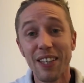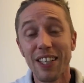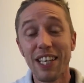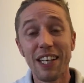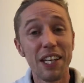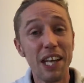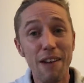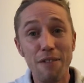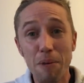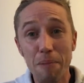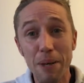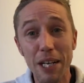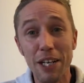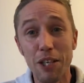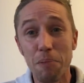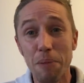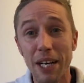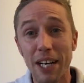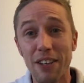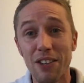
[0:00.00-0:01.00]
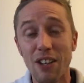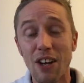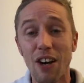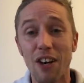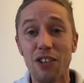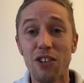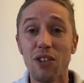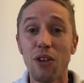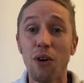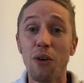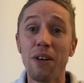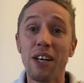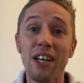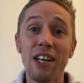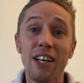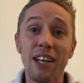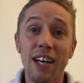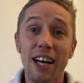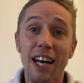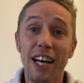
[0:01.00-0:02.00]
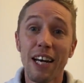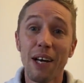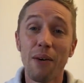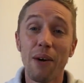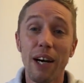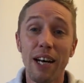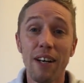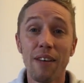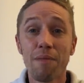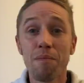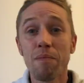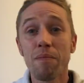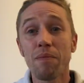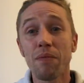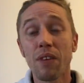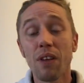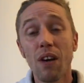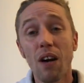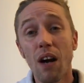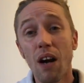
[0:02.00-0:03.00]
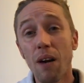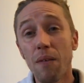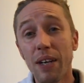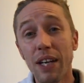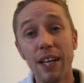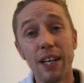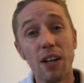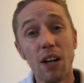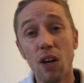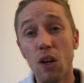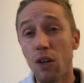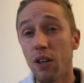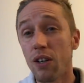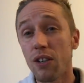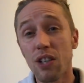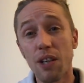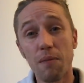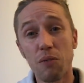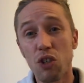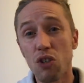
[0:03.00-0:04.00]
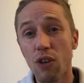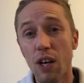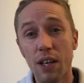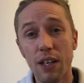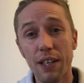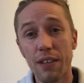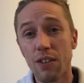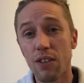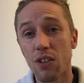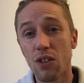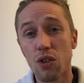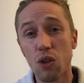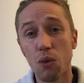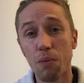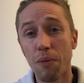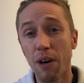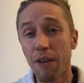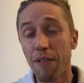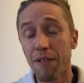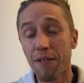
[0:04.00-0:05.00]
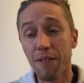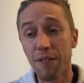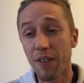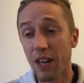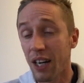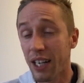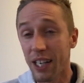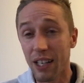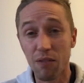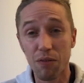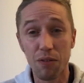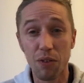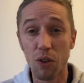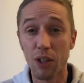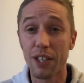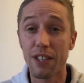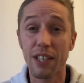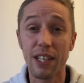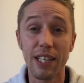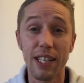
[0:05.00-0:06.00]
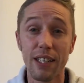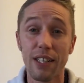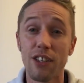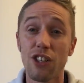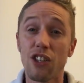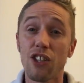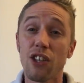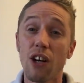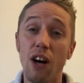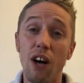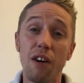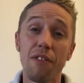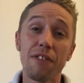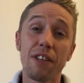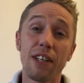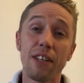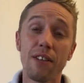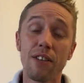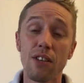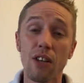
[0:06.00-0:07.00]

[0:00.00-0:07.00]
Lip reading: You'll never be as big as Arsenal. Anyway, I'm going to go because I'm struggling to talk. My fucking voice is shafted.